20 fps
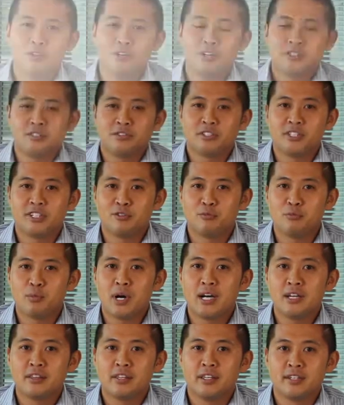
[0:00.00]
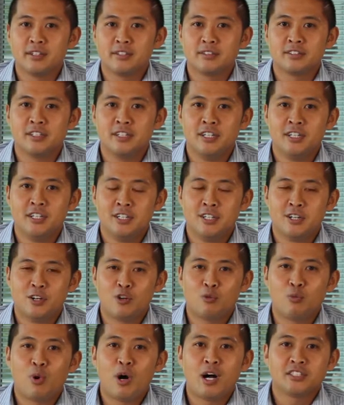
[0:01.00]
also tend to buy things or
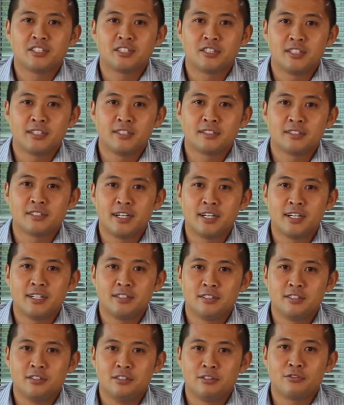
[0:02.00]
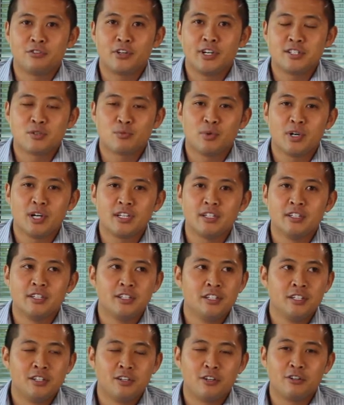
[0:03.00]
watch things that your friends bought
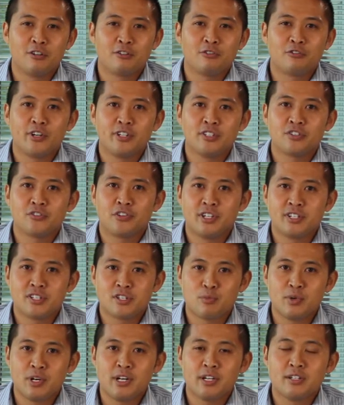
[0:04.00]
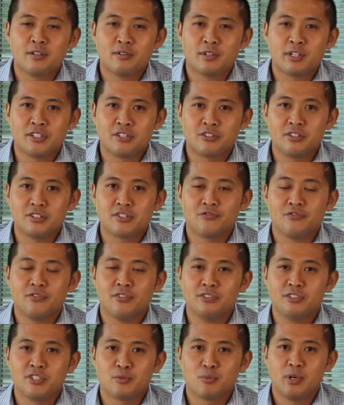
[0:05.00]
or your friends' friends bought because you're
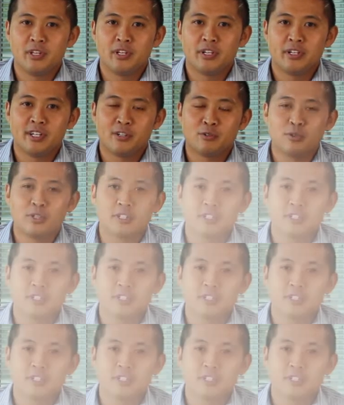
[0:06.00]
influenced by that network.